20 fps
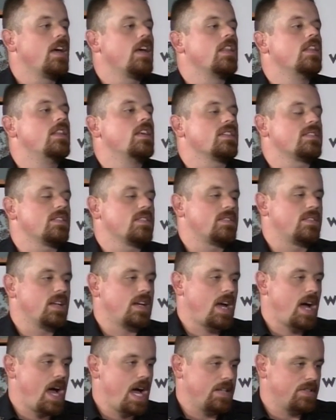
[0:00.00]
This is the
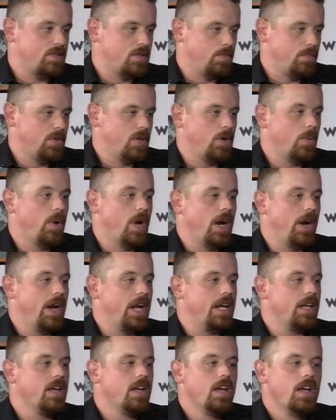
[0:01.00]
costume they're
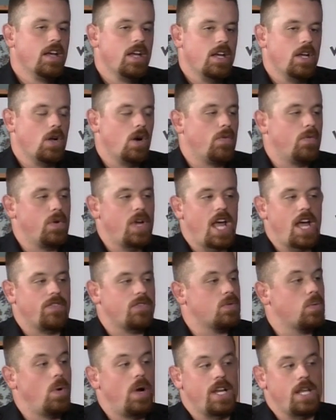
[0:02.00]
wearing. If we have
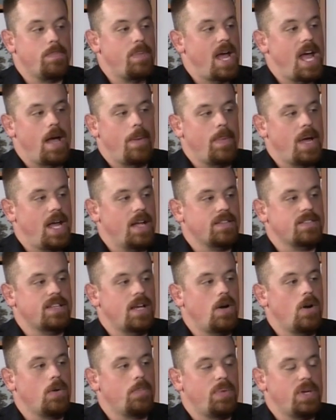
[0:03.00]
20 Batmans
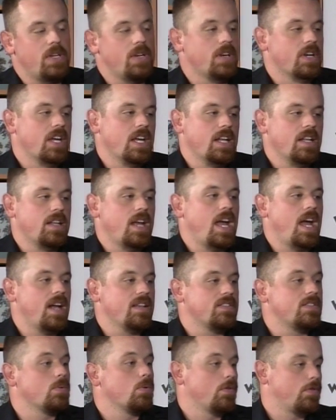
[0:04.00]
out, but your kid
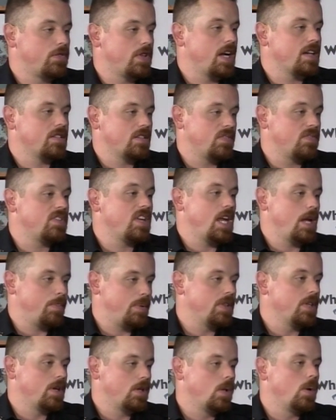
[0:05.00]
has the reflective tape
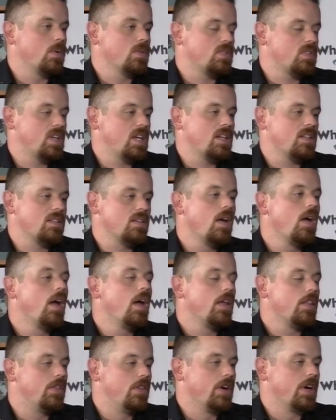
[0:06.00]
and the glow sticks,
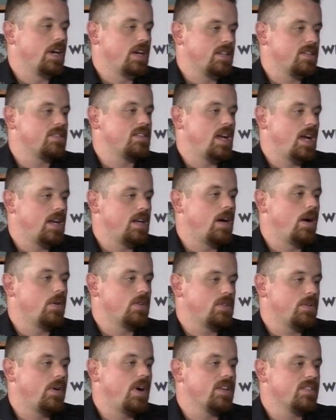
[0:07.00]
they're going to stand
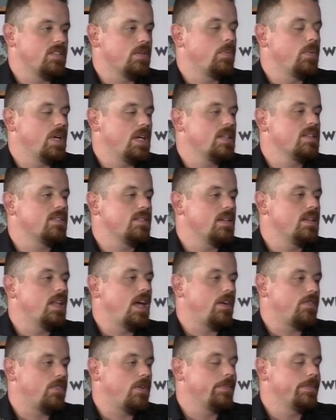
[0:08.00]
out to us, and we can see
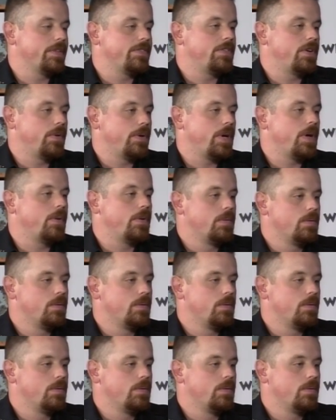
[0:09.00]
that from the photo.